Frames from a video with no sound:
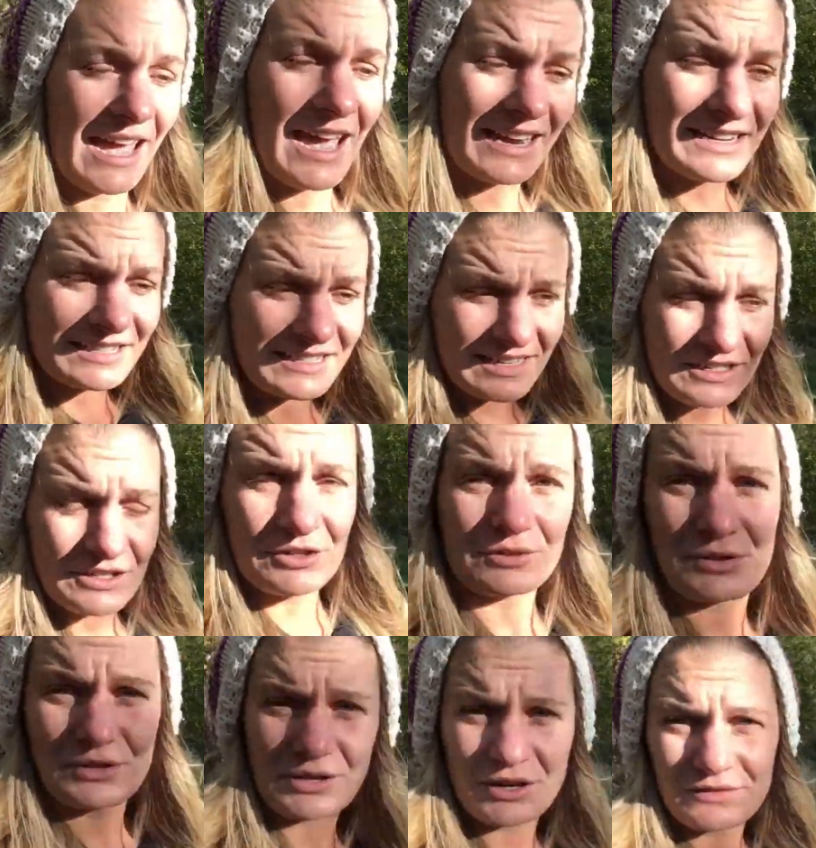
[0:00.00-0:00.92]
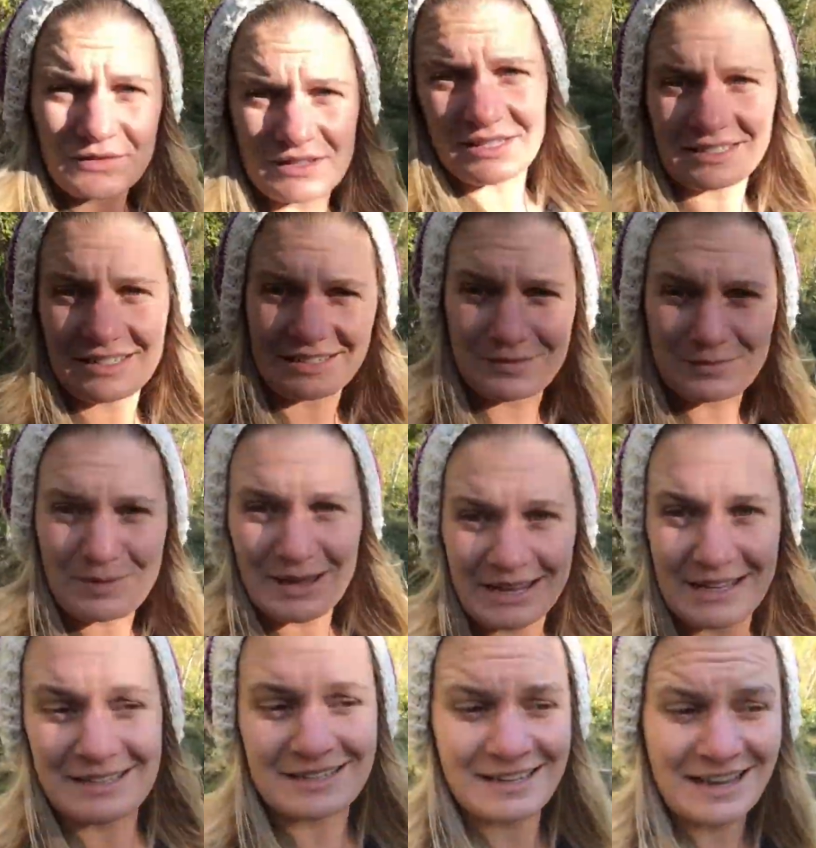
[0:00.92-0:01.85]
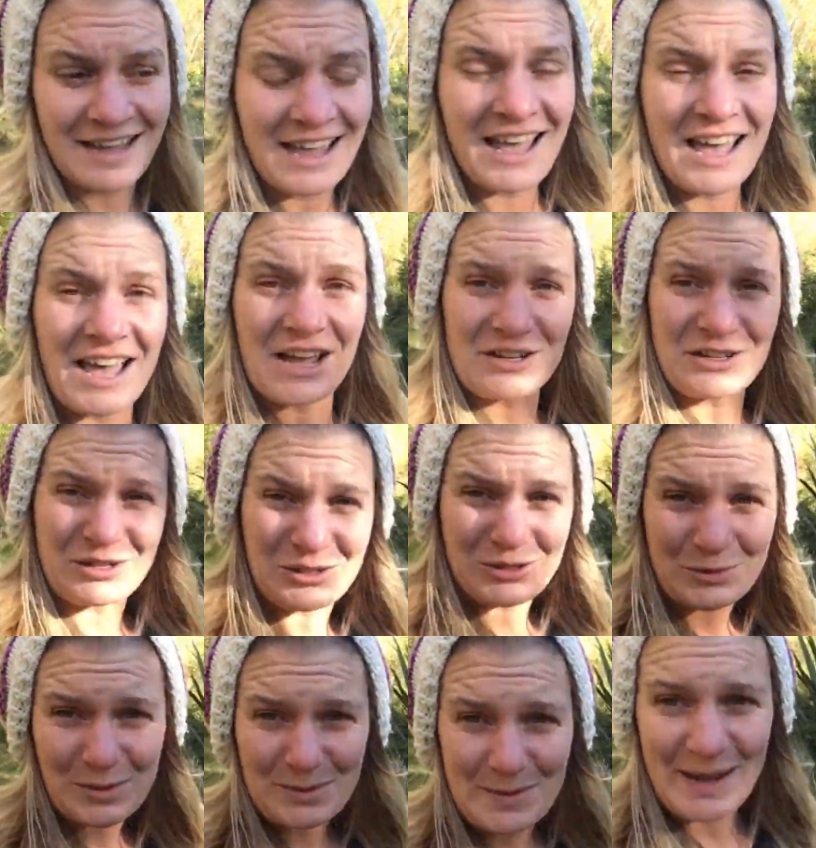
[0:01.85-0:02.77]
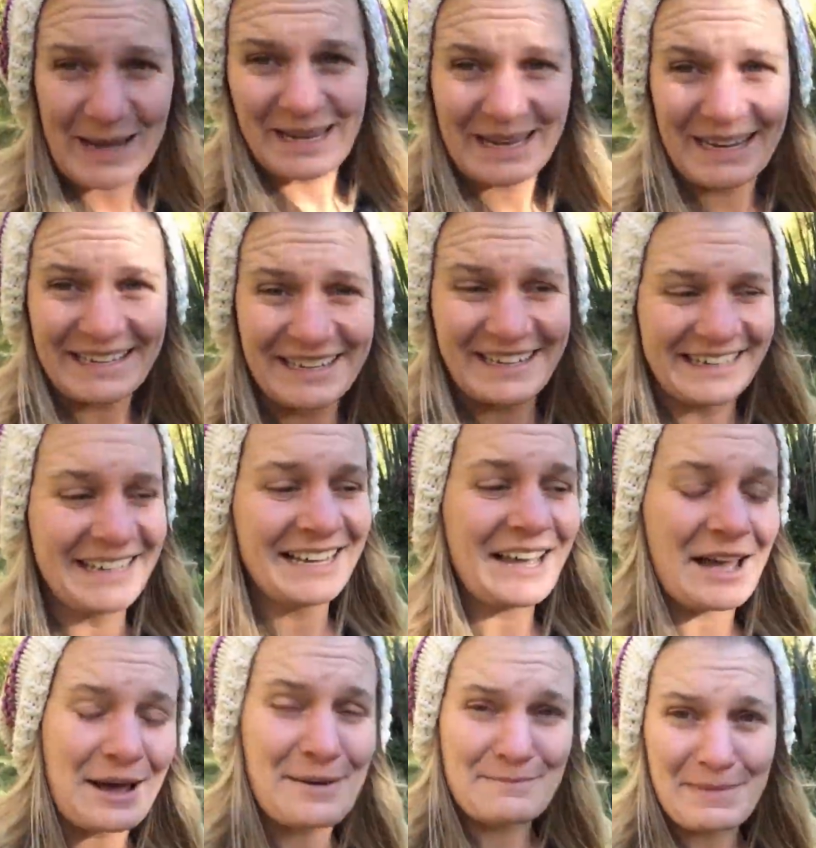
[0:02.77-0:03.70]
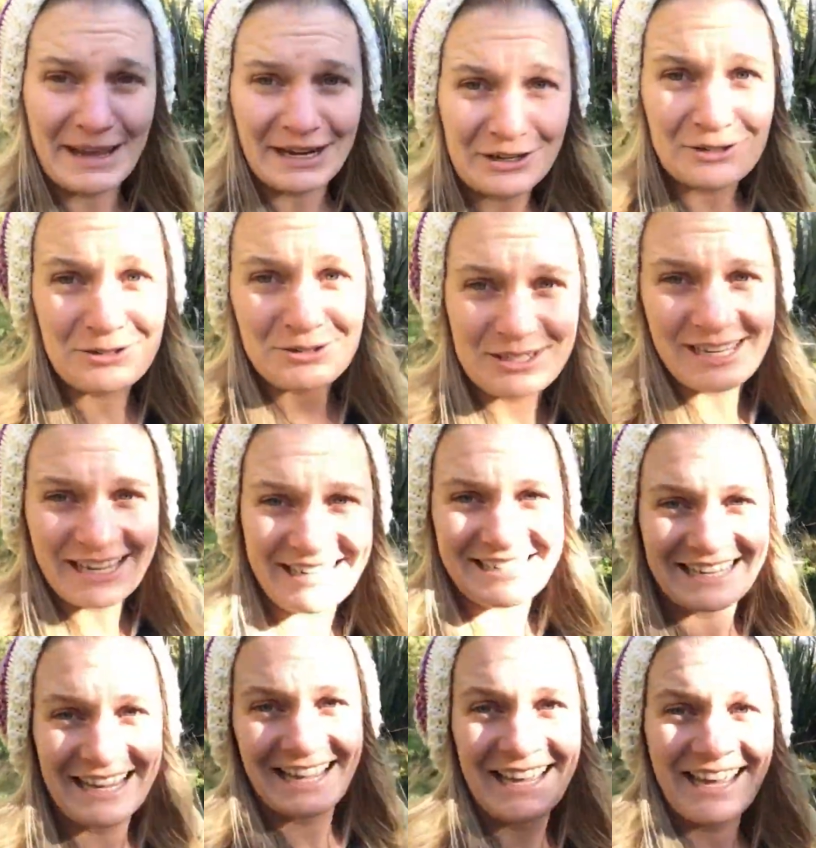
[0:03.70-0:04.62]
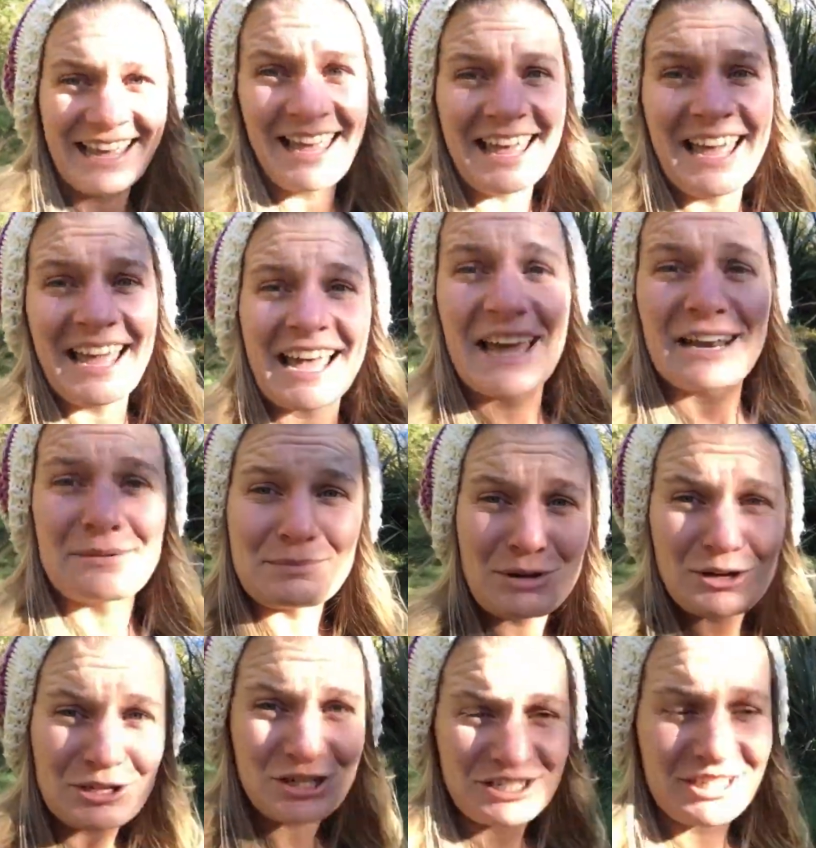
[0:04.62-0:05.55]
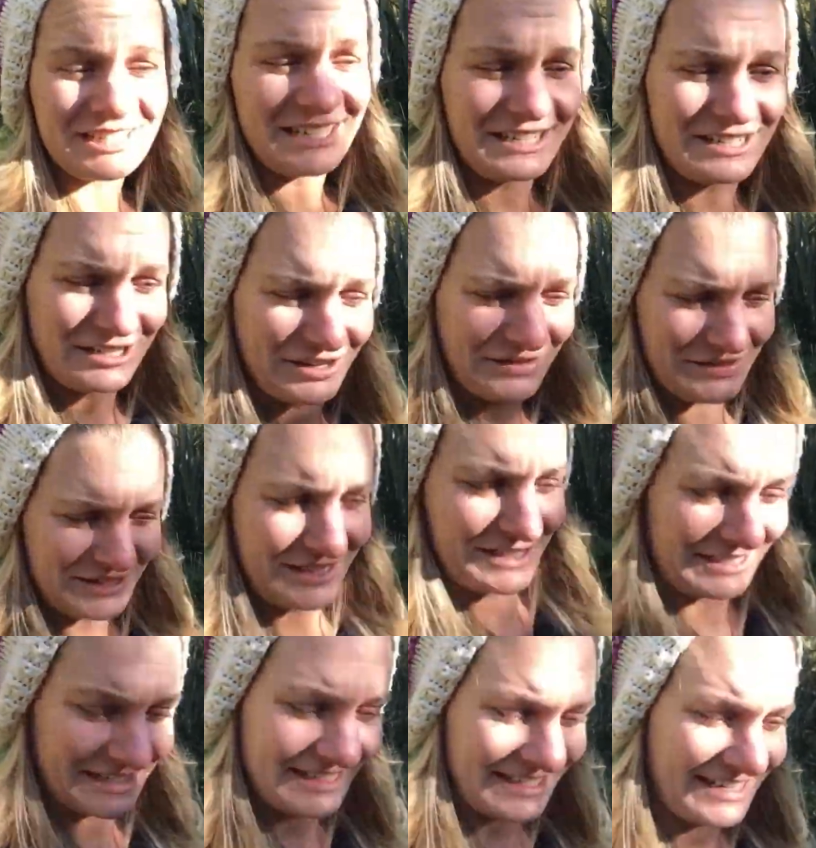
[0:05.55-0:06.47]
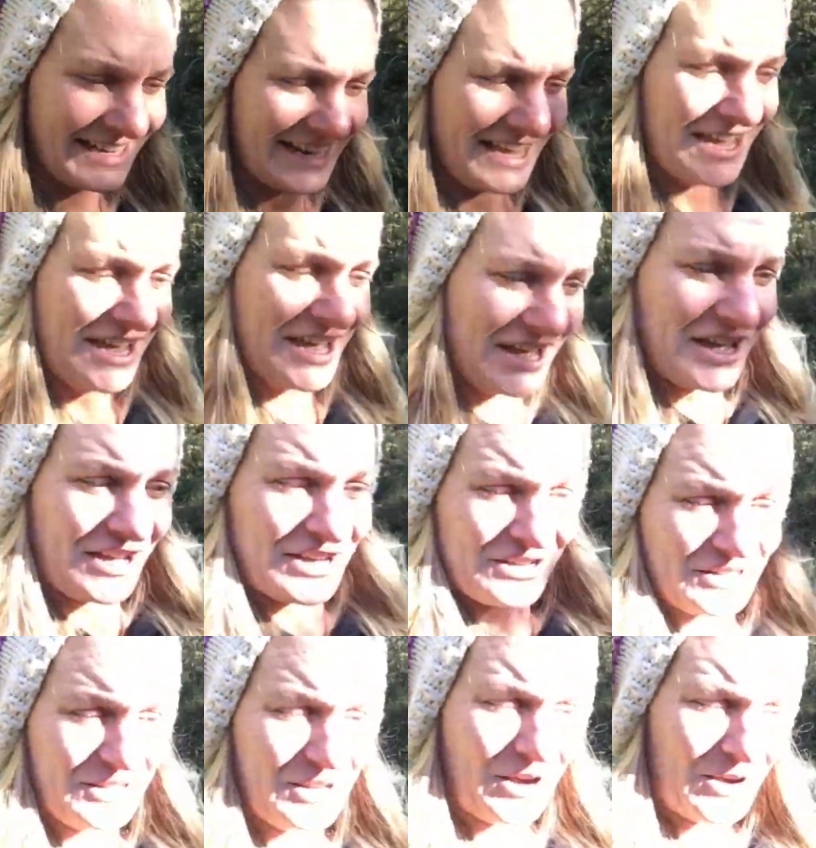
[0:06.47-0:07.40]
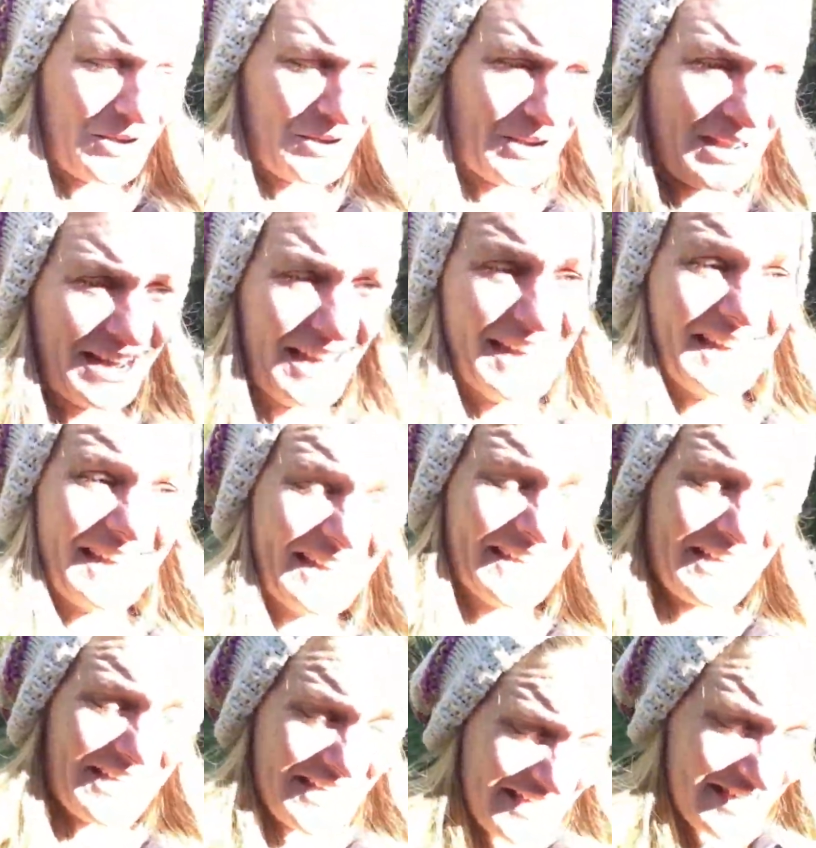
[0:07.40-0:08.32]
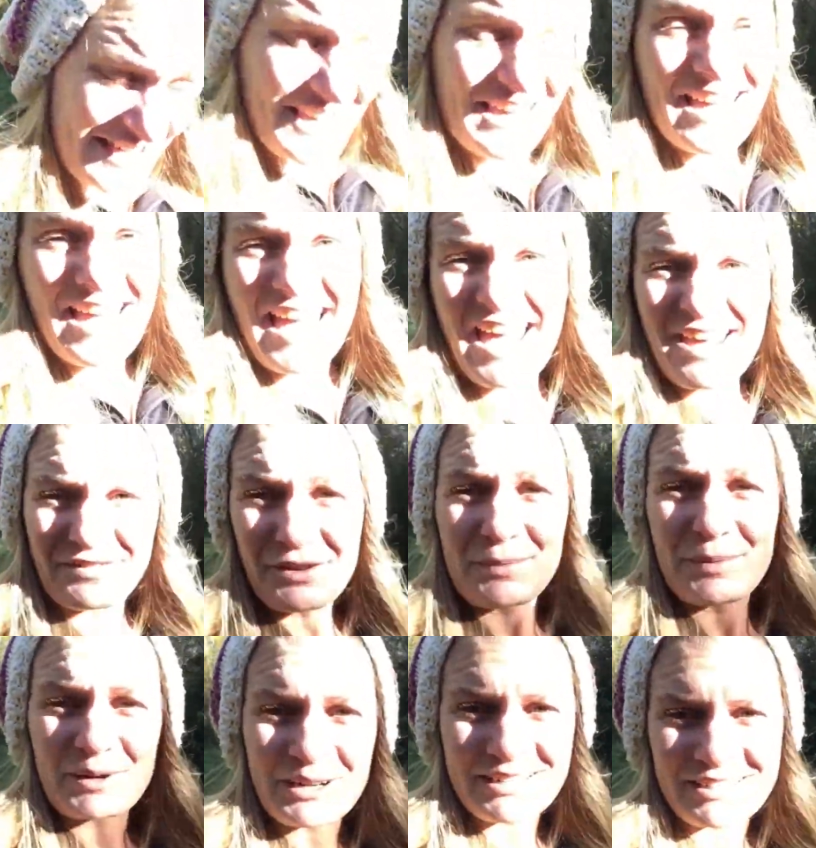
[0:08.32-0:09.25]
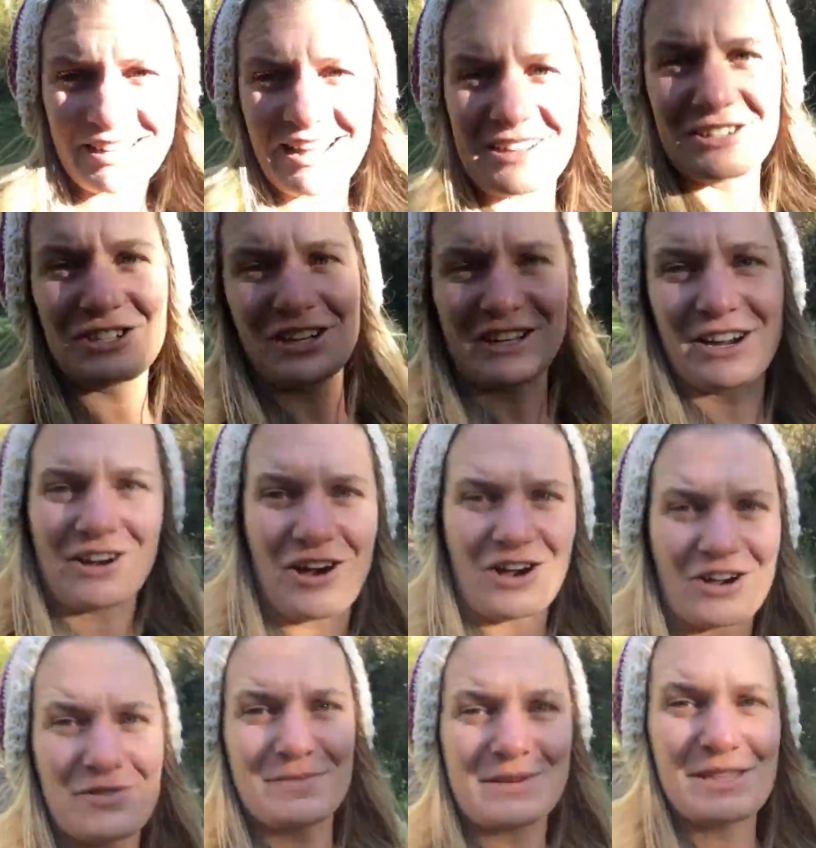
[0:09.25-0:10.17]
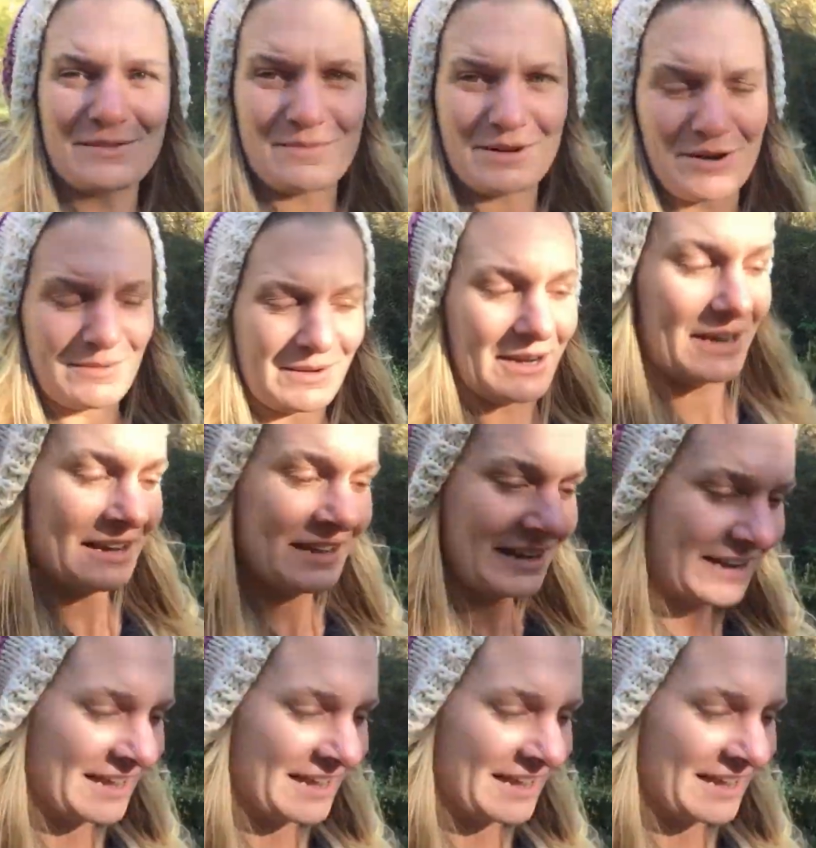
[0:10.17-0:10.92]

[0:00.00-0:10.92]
And essential services means a supermarket, a medical centre, and emergency services. So everybody's largely at home at the moment.